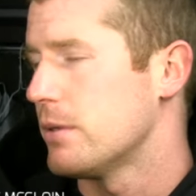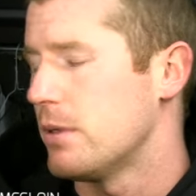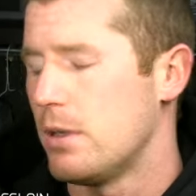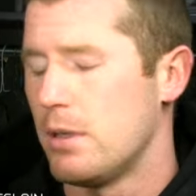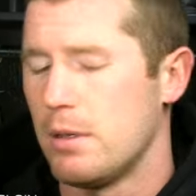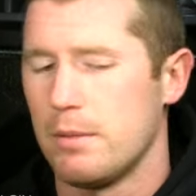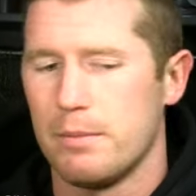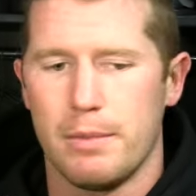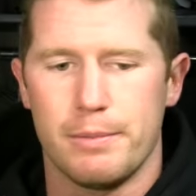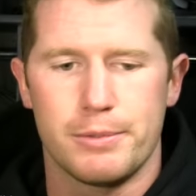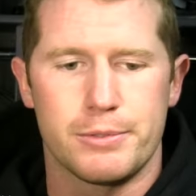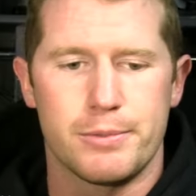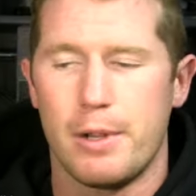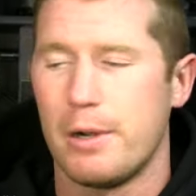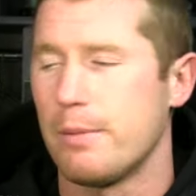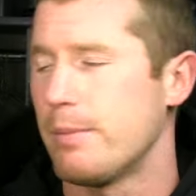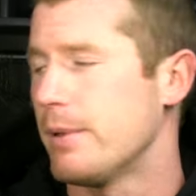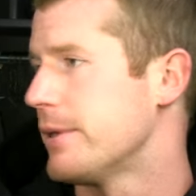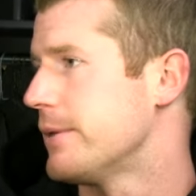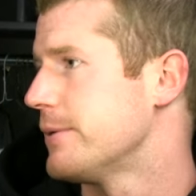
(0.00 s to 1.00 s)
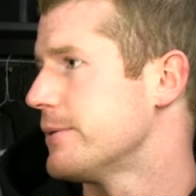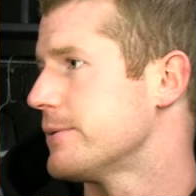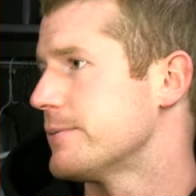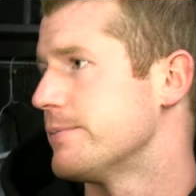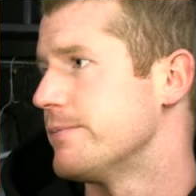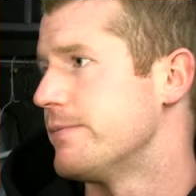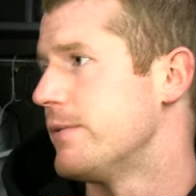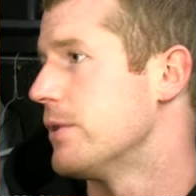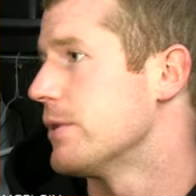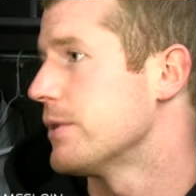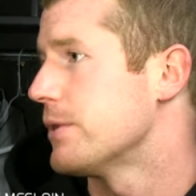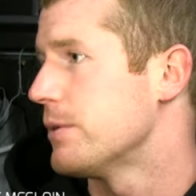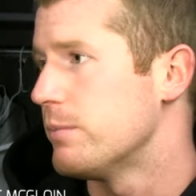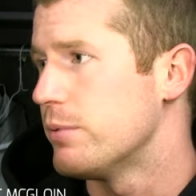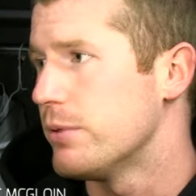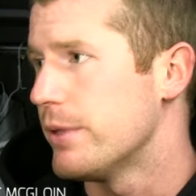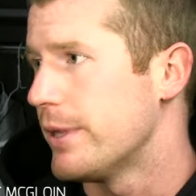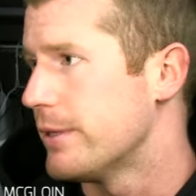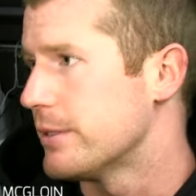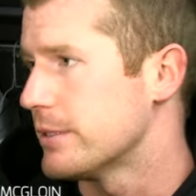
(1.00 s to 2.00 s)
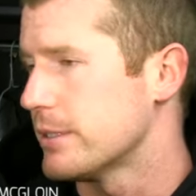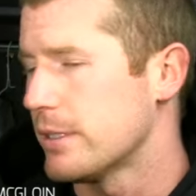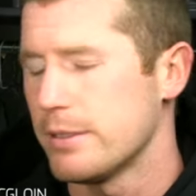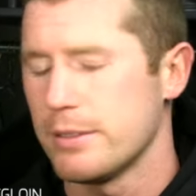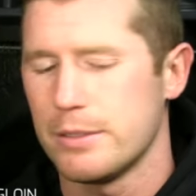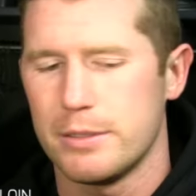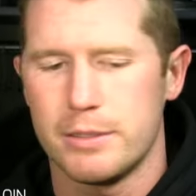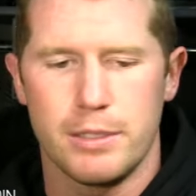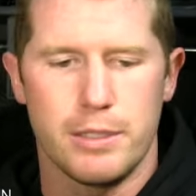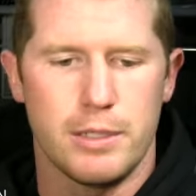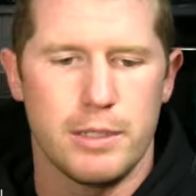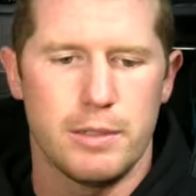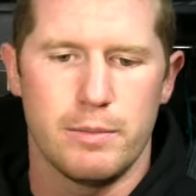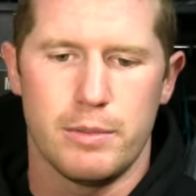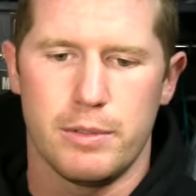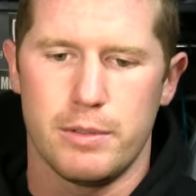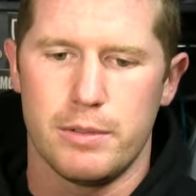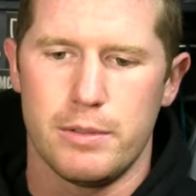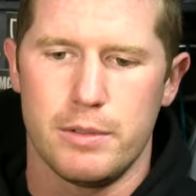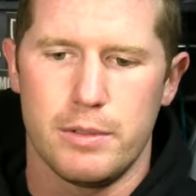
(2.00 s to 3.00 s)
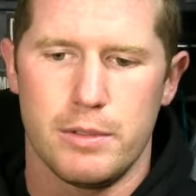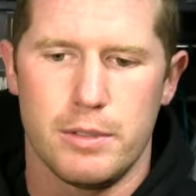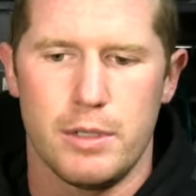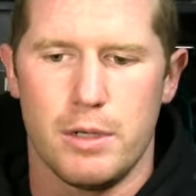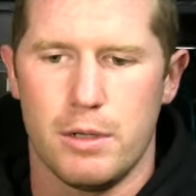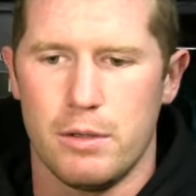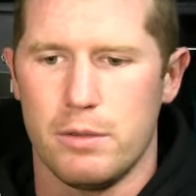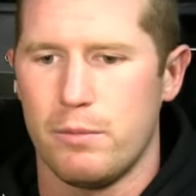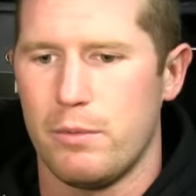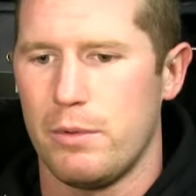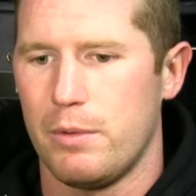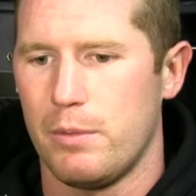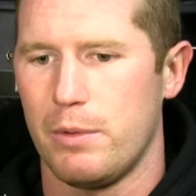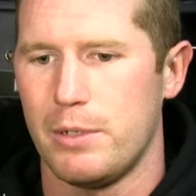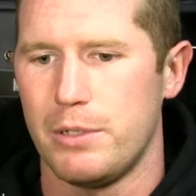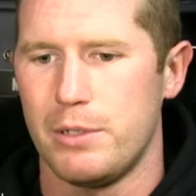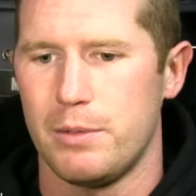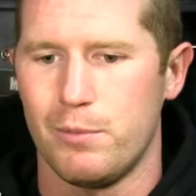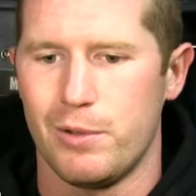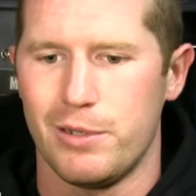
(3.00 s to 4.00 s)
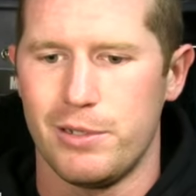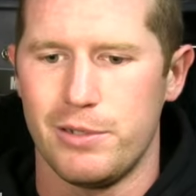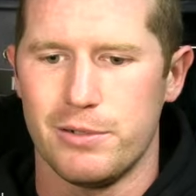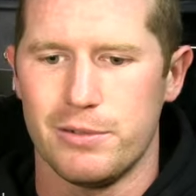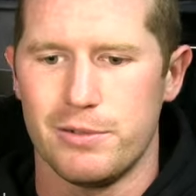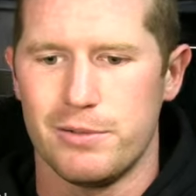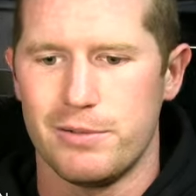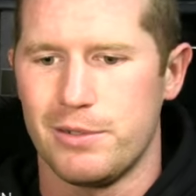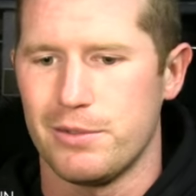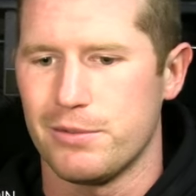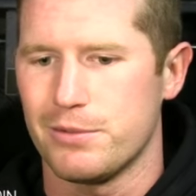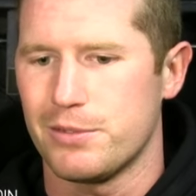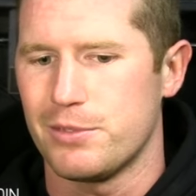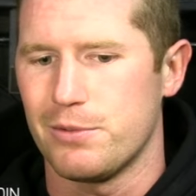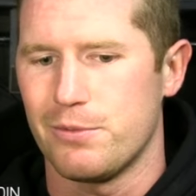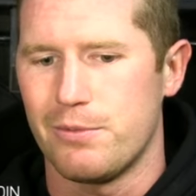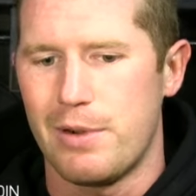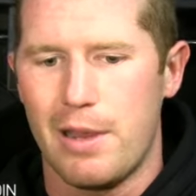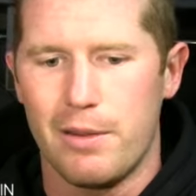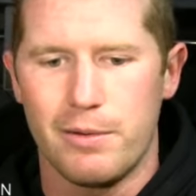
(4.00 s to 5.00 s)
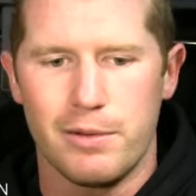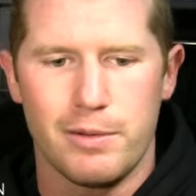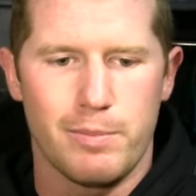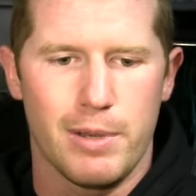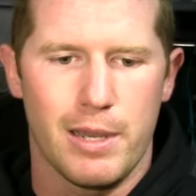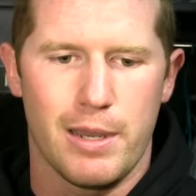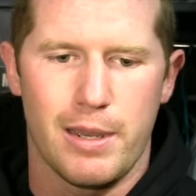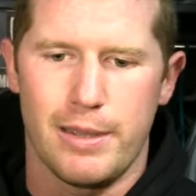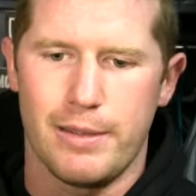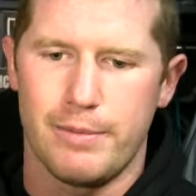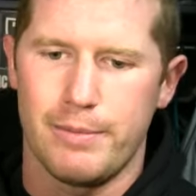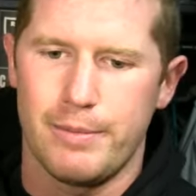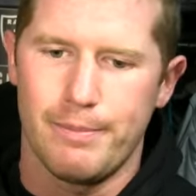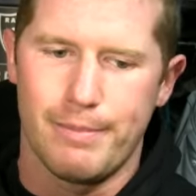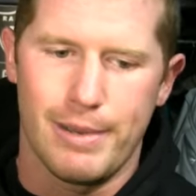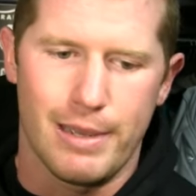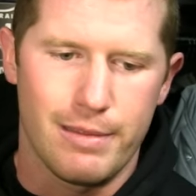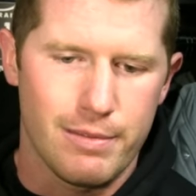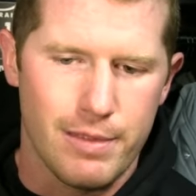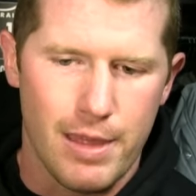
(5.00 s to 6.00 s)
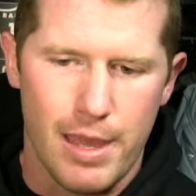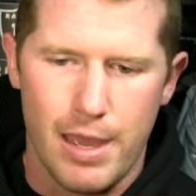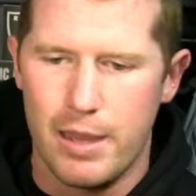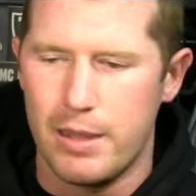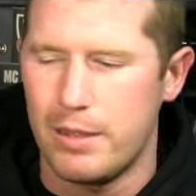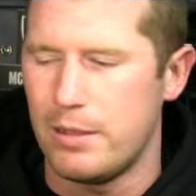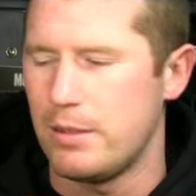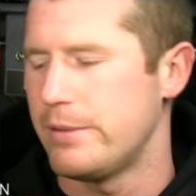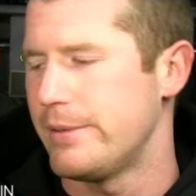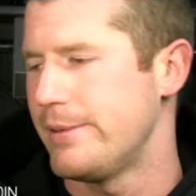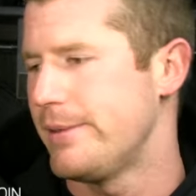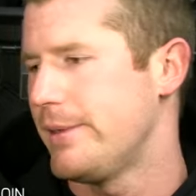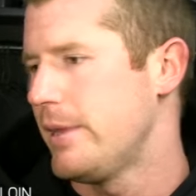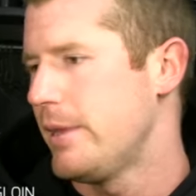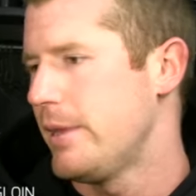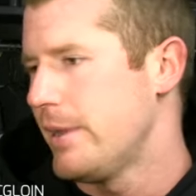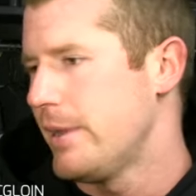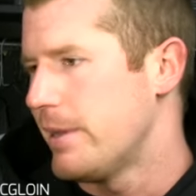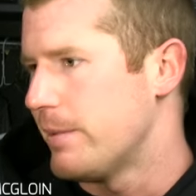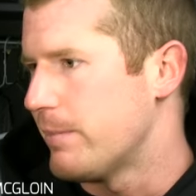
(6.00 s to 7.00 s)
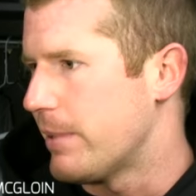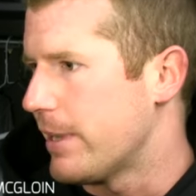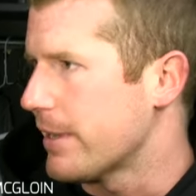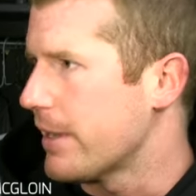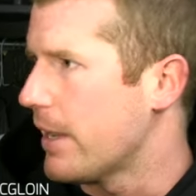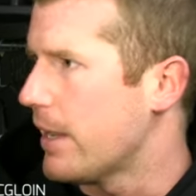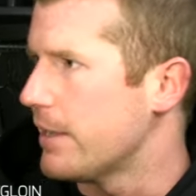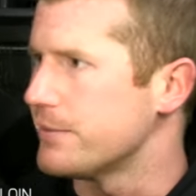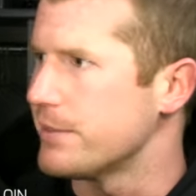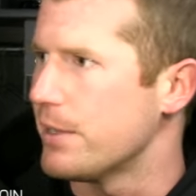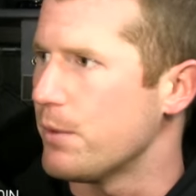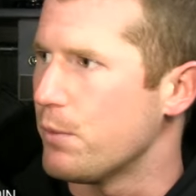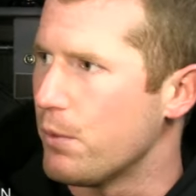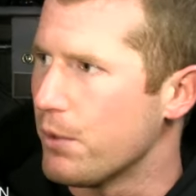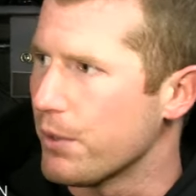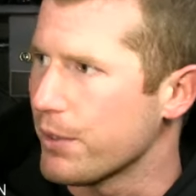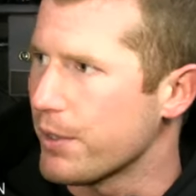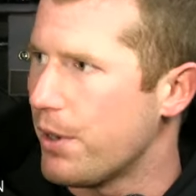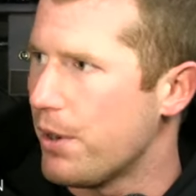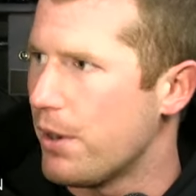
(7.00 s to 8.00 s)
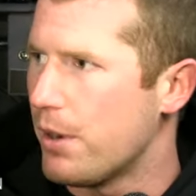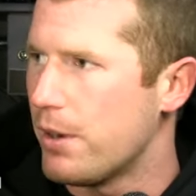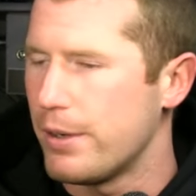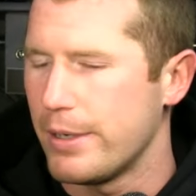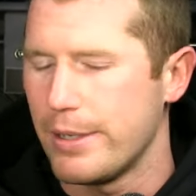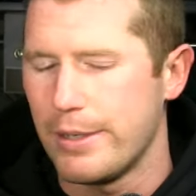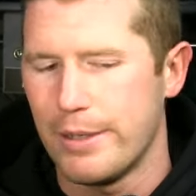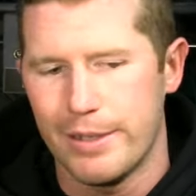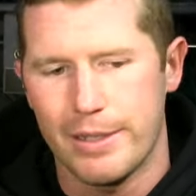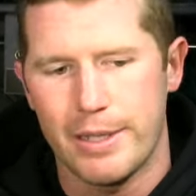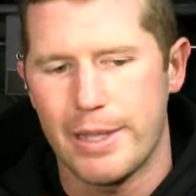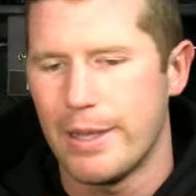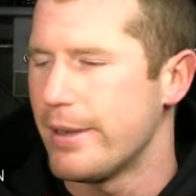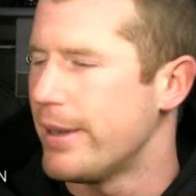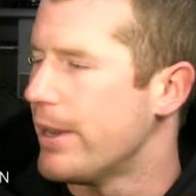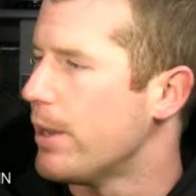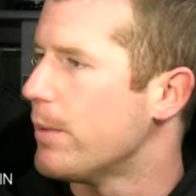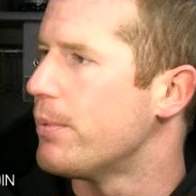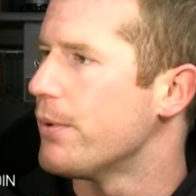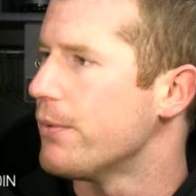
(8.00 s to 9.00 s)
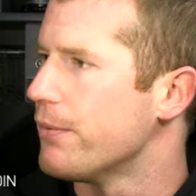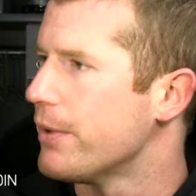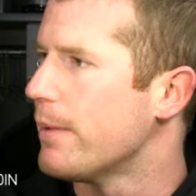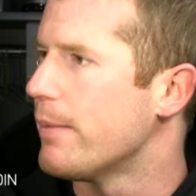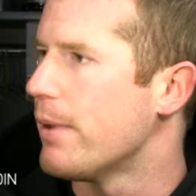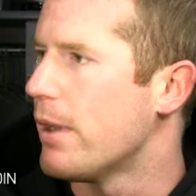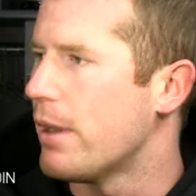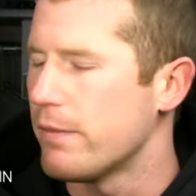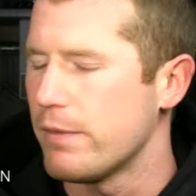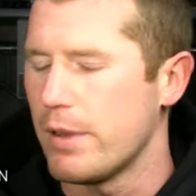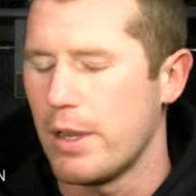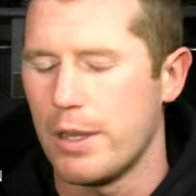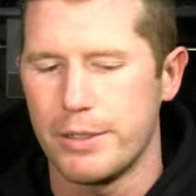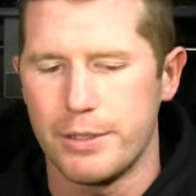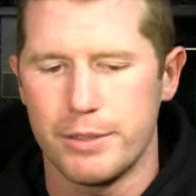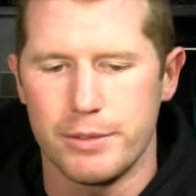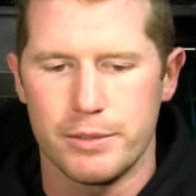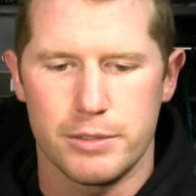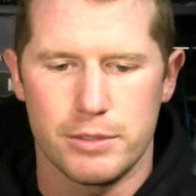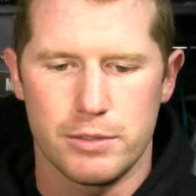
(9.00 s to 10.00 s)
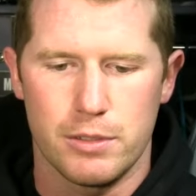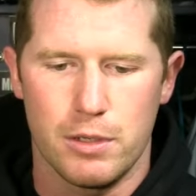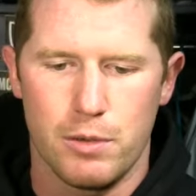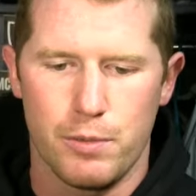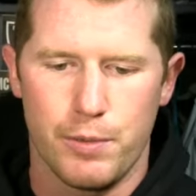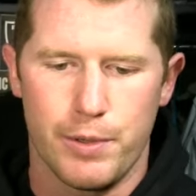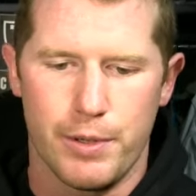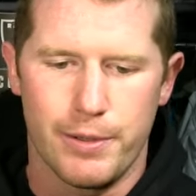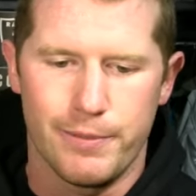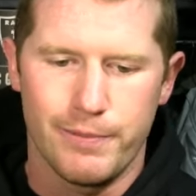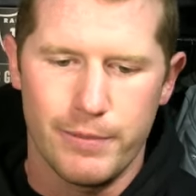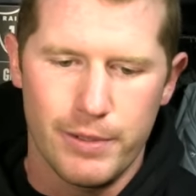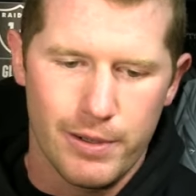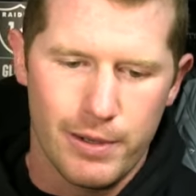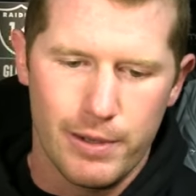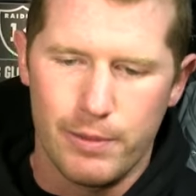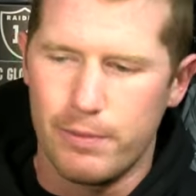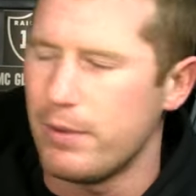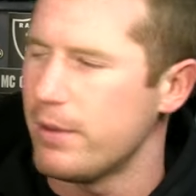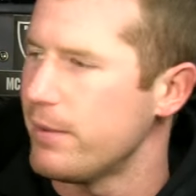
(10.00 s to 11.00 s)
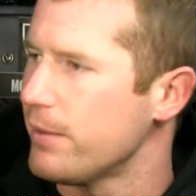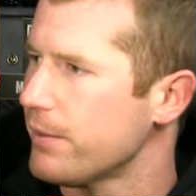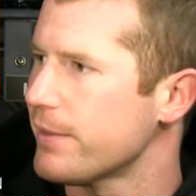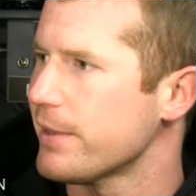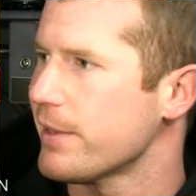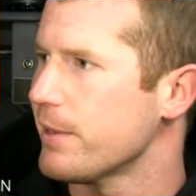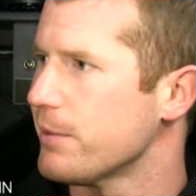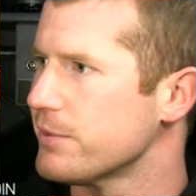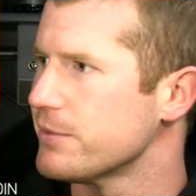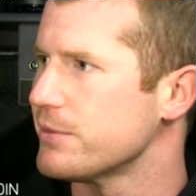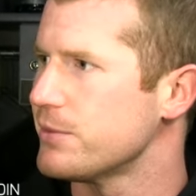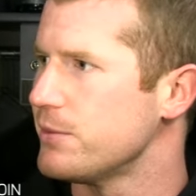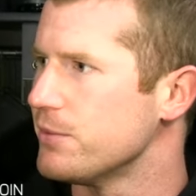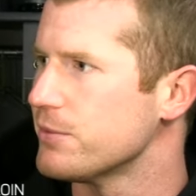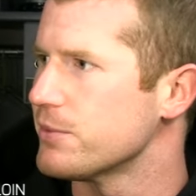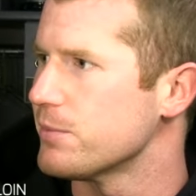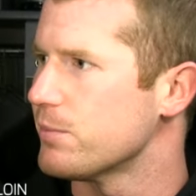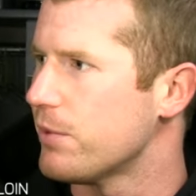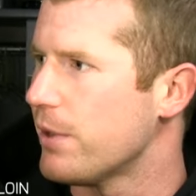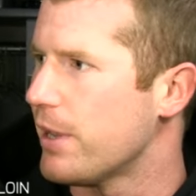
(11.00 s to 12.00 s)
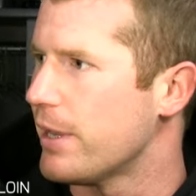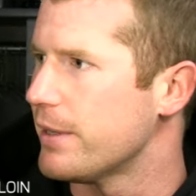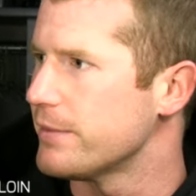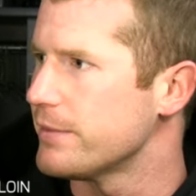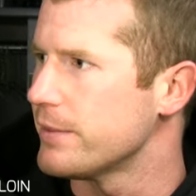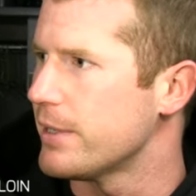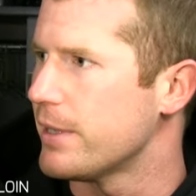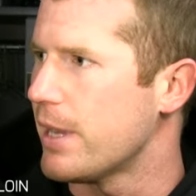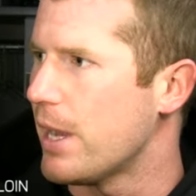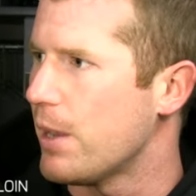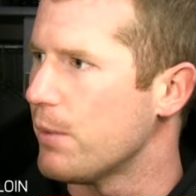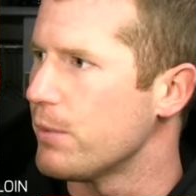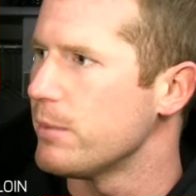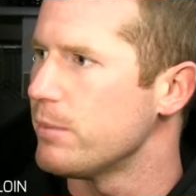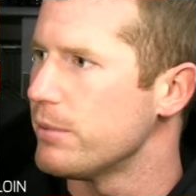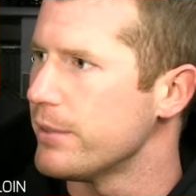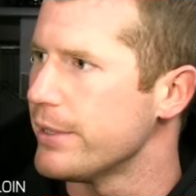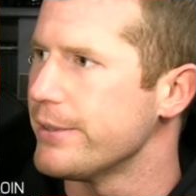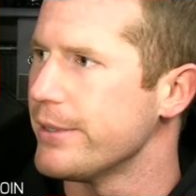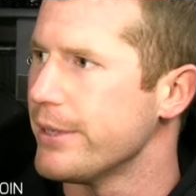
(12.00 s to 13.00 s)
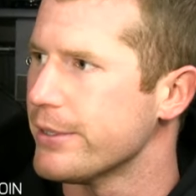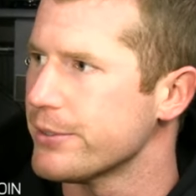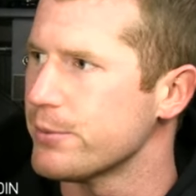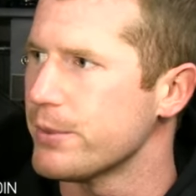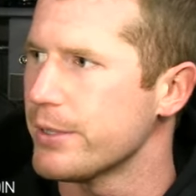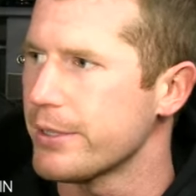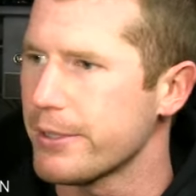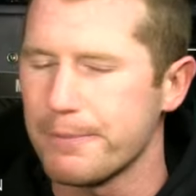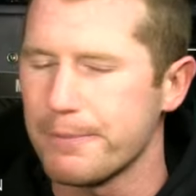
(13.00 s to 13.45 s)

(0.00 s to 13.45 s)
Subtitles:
I'm surrounded by some very good players on this team, and you know, when you're surrounded by that and by guys that work hard, it can't help but rub off on you. So I don't think I was too surprised at how we played last week.